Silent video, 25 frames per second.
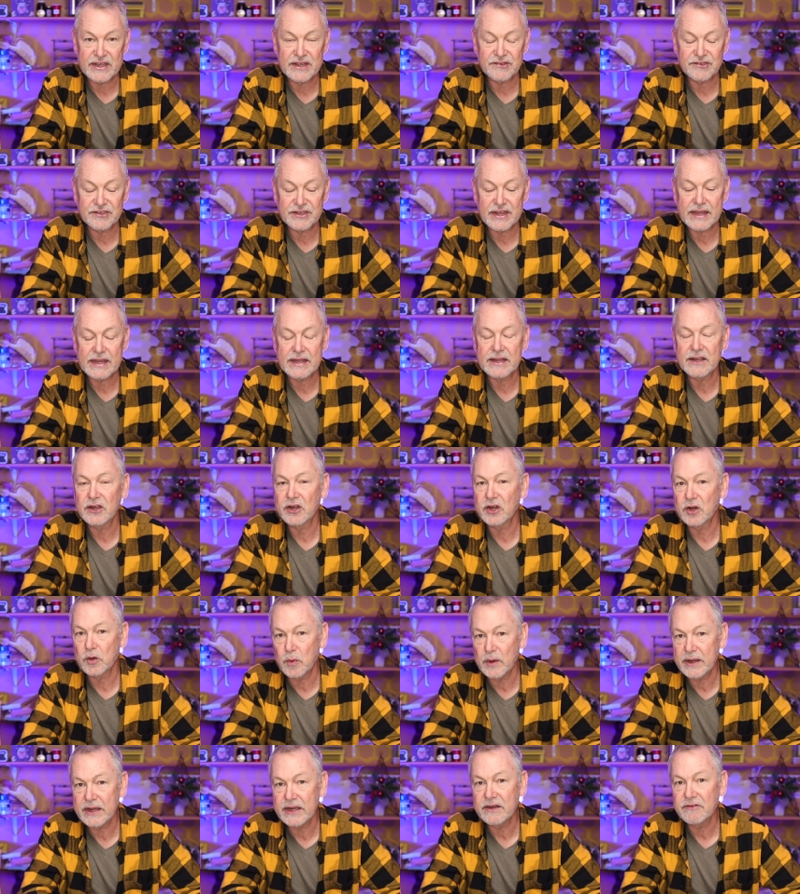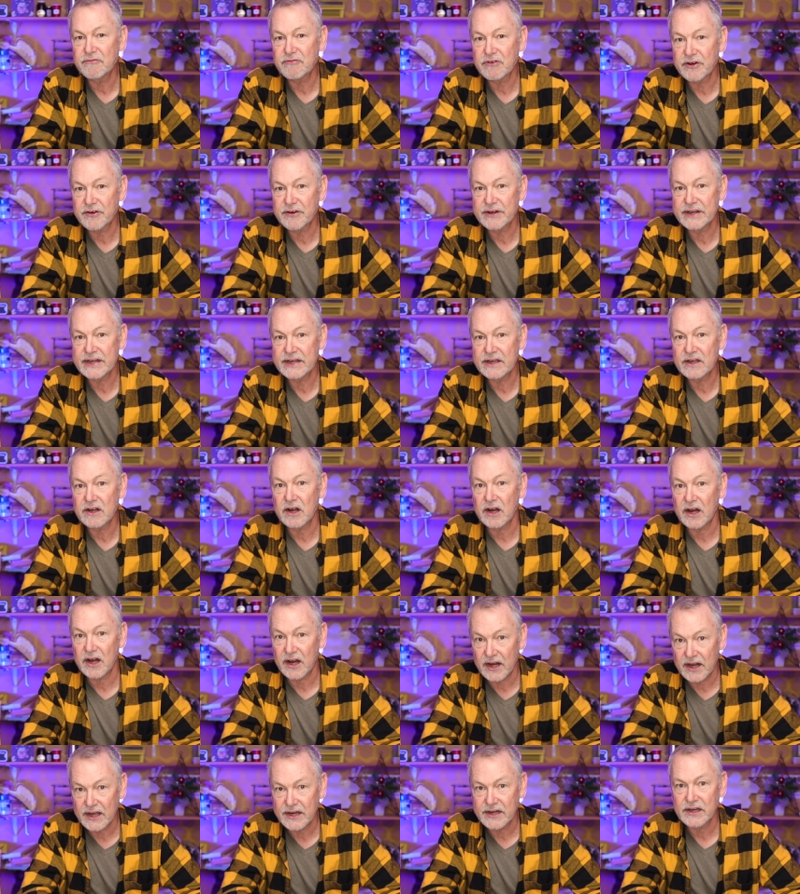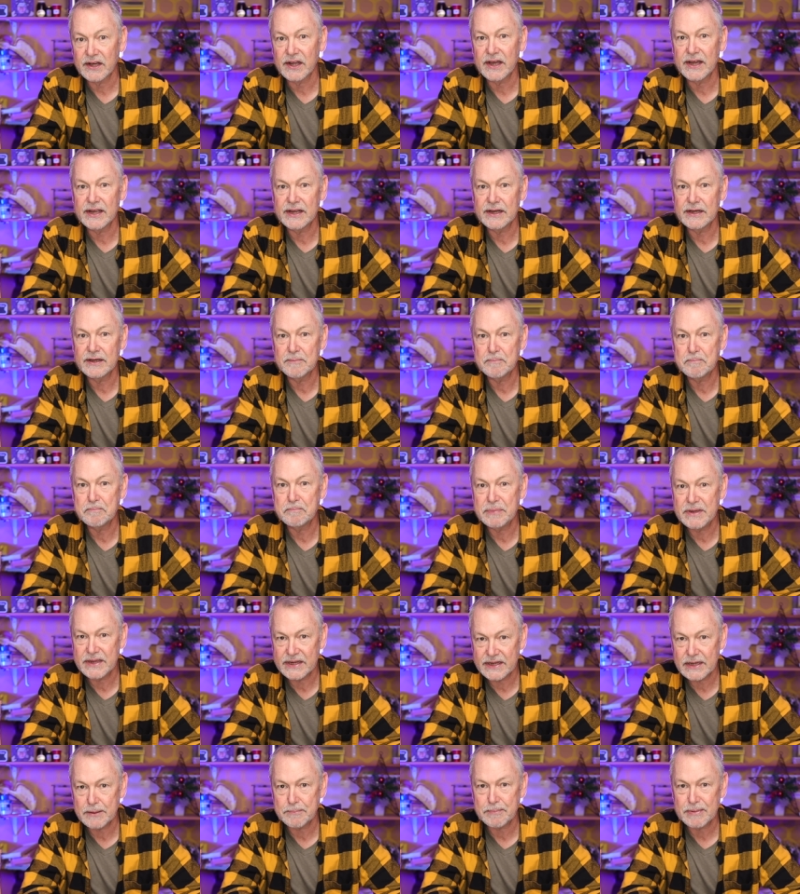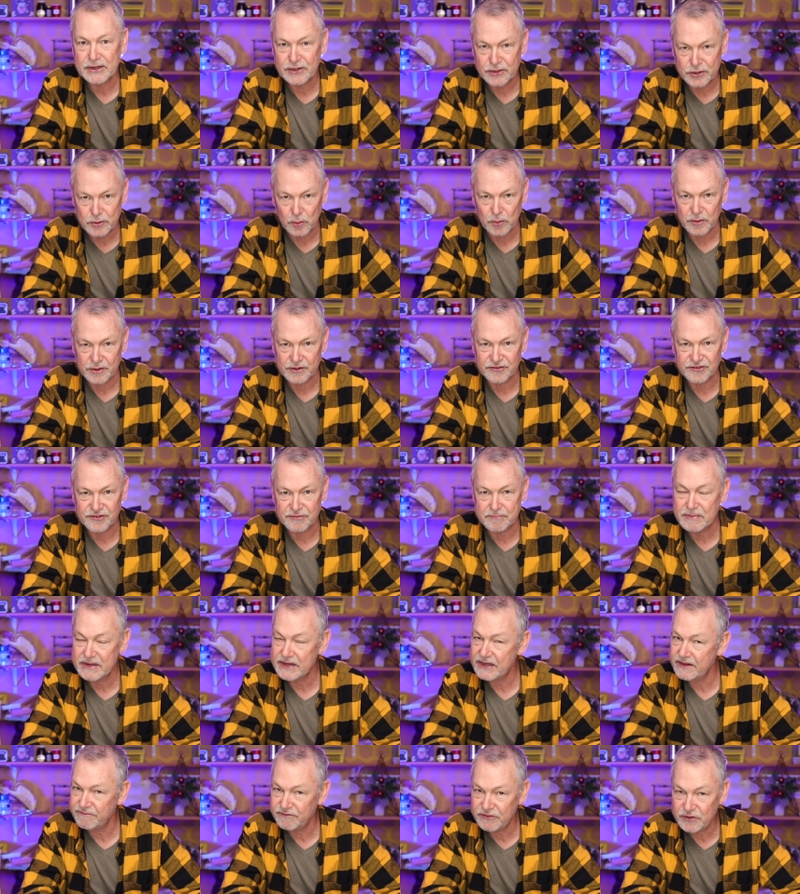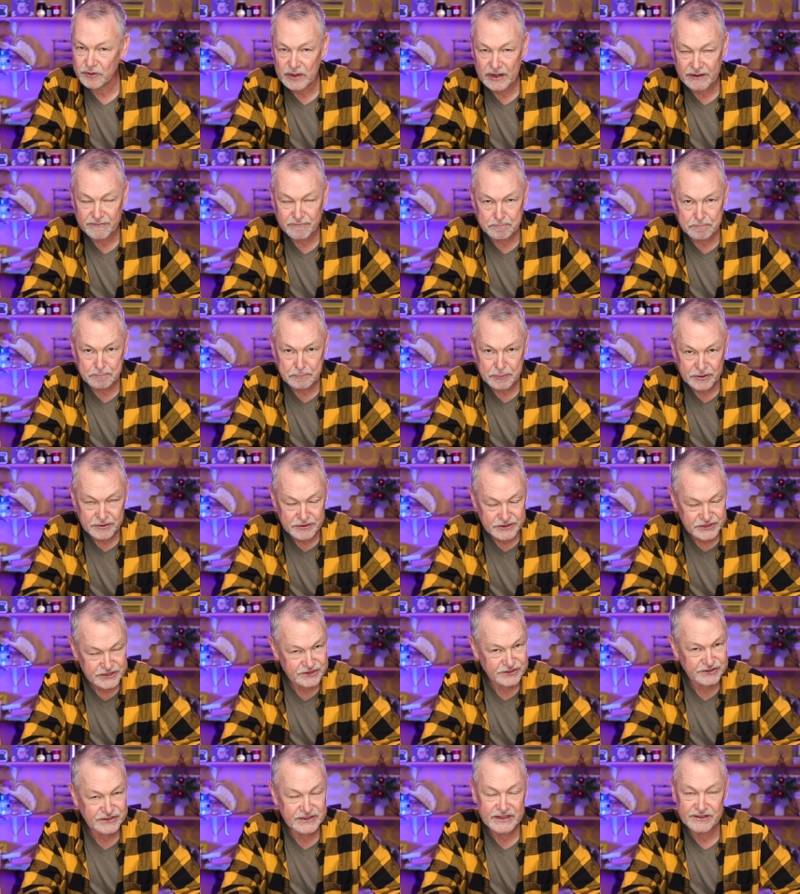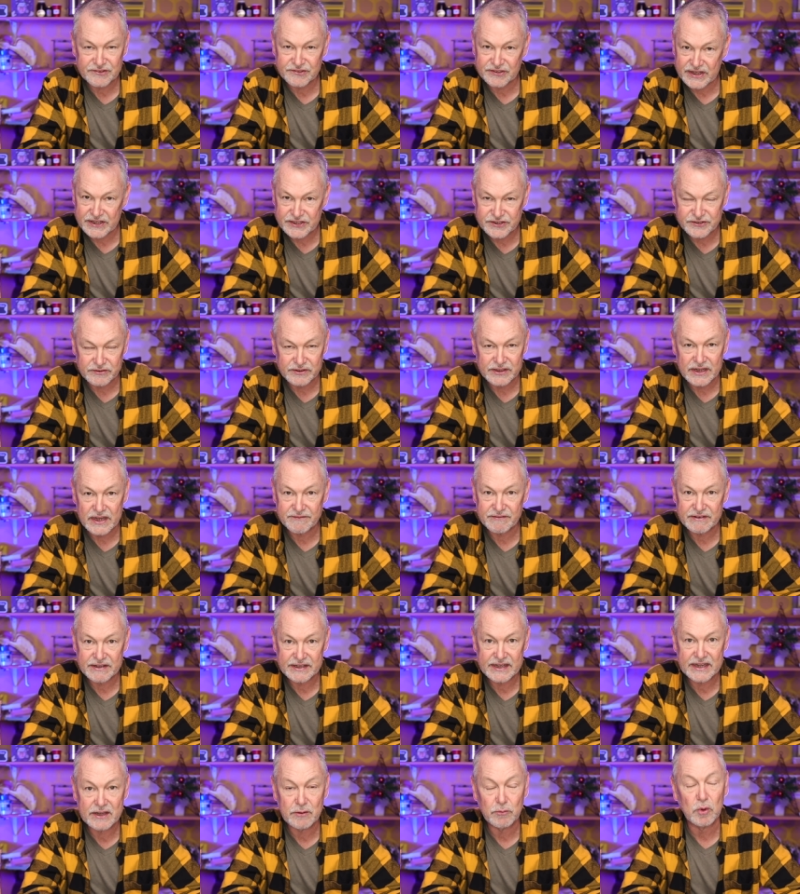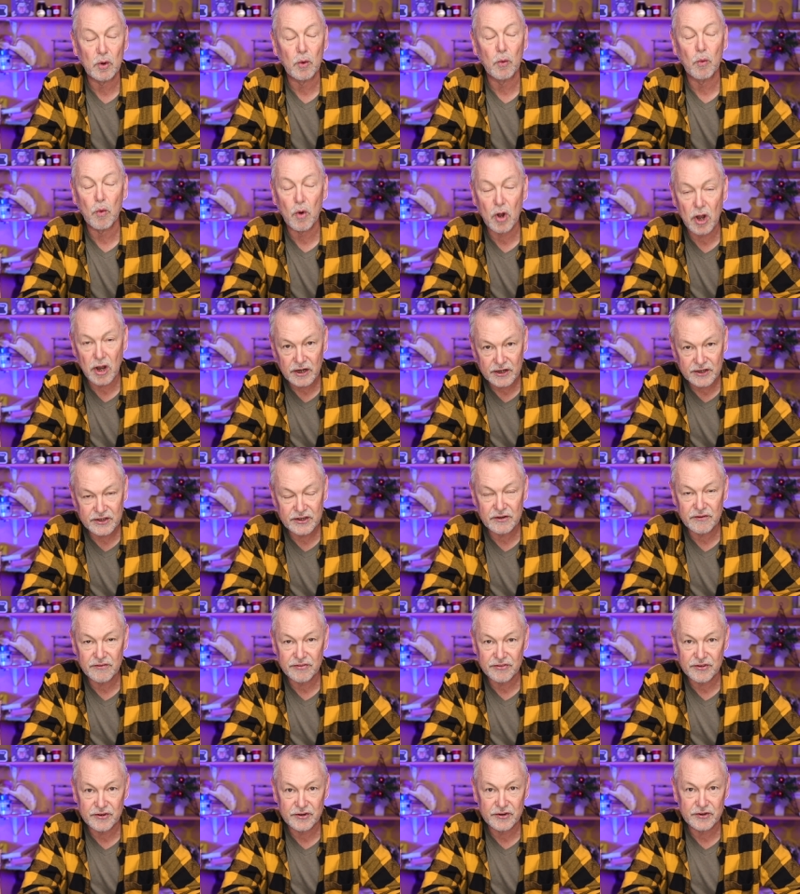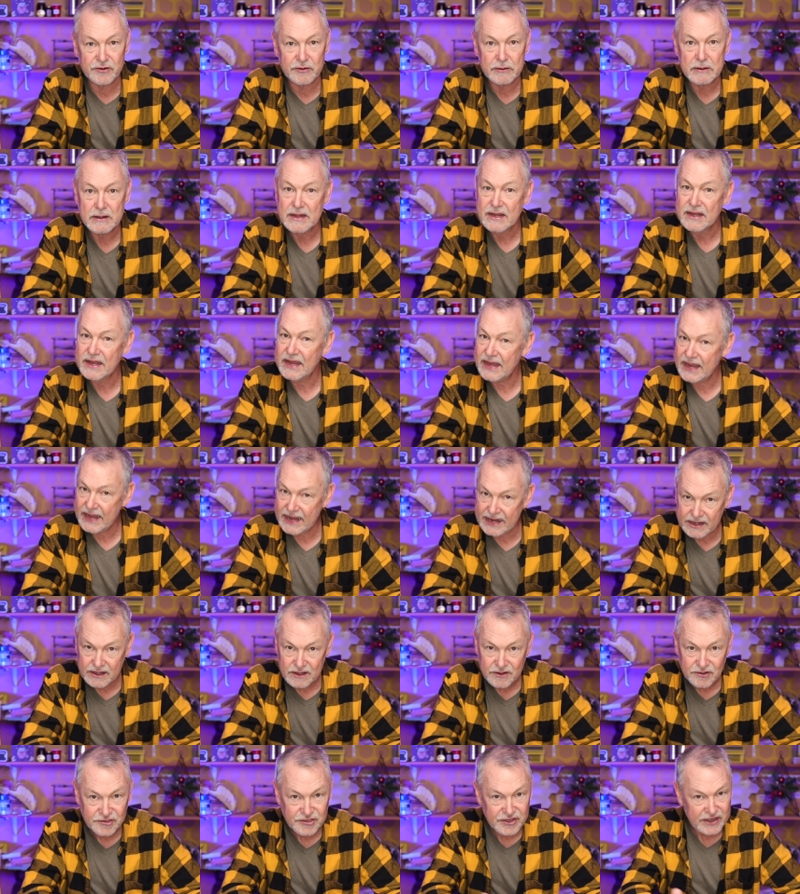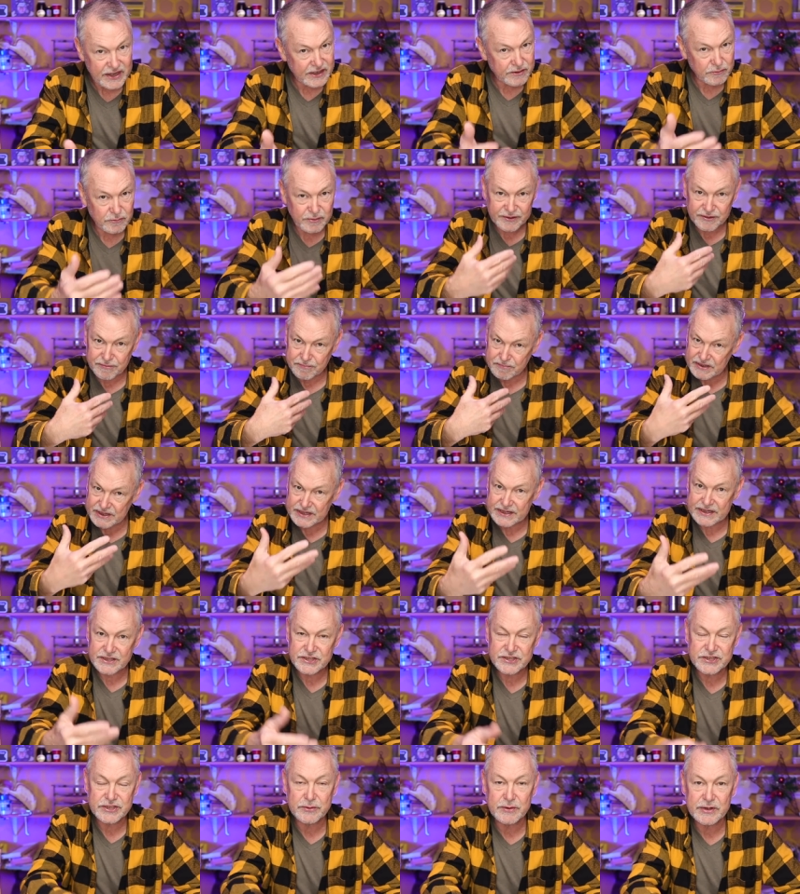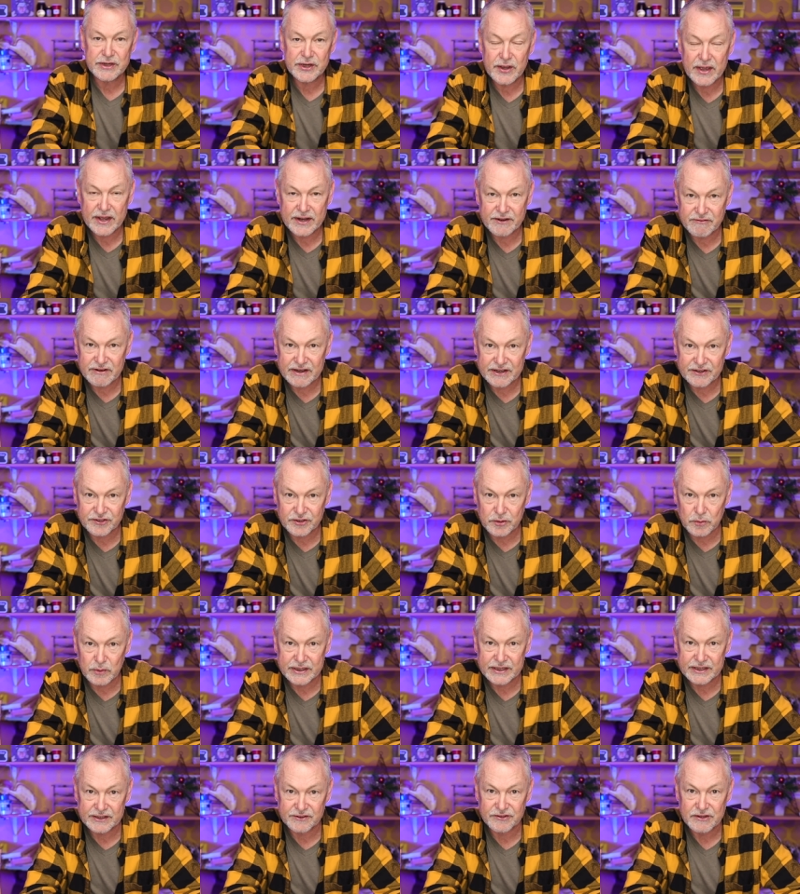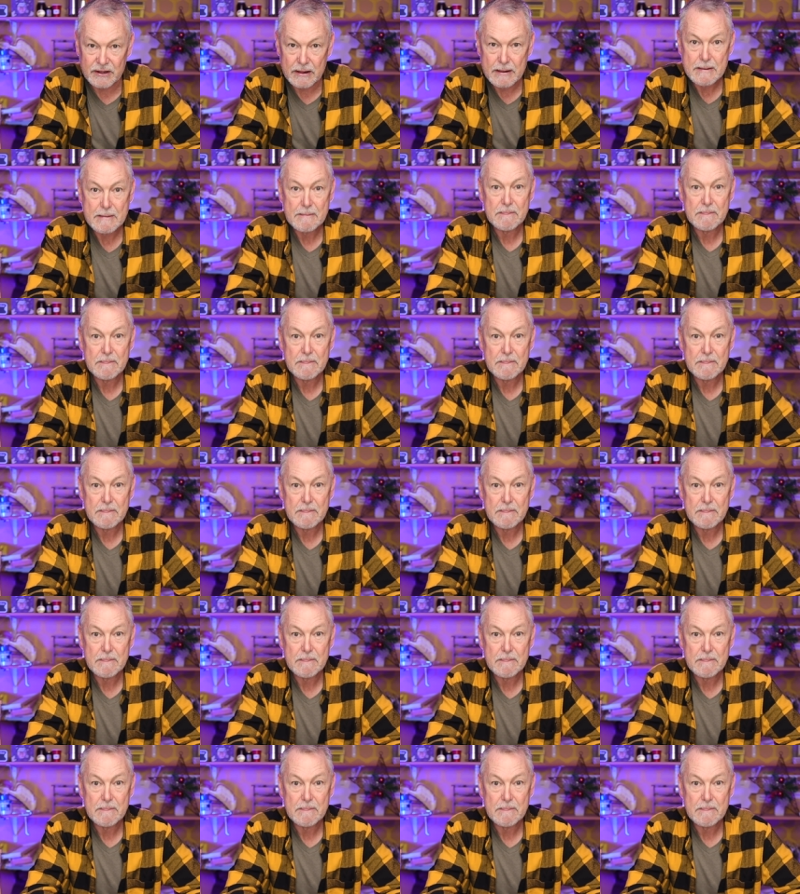It's a queen rearing online beekeeping course. Many of you have purchased it, said you love it. It will walk you through hands on with me showing you how to raise queens.